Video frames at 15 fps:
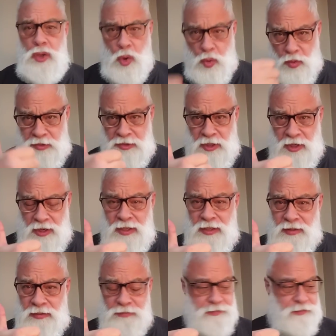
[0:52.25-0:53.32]
goal
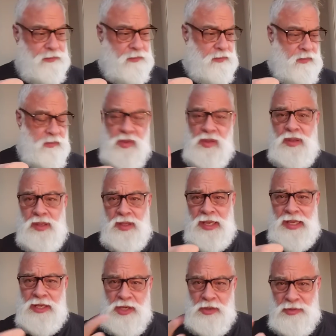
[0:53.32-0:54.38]
talk?
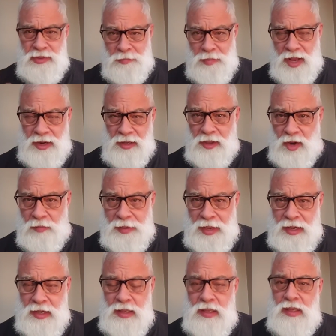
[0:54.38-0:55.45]
Kicking you in the butt a little
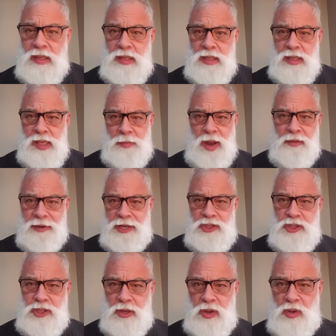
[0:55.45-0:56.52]
bit about
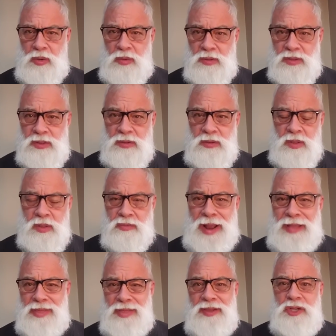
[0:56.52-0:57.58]
reaching your goals
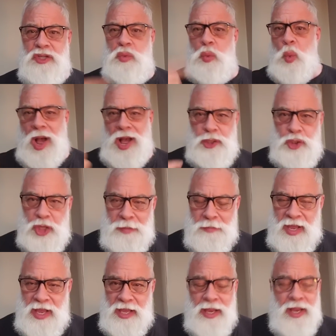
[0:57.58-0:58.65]
rather than just watching
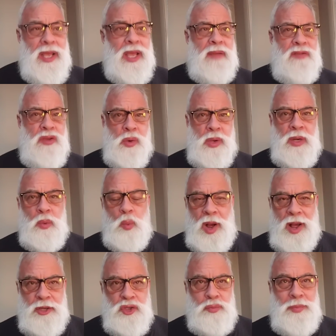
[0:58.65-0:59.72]
me. If you can
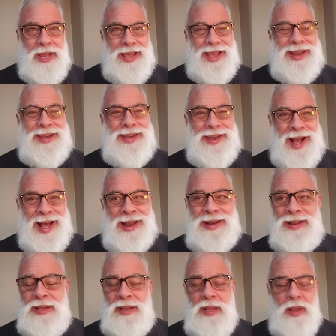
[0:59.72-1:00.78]
watch me and
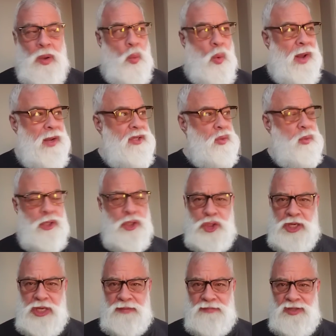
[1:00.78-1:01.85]
not want to
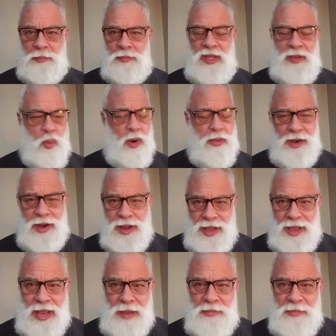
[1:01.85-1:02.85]
achieve something more, that I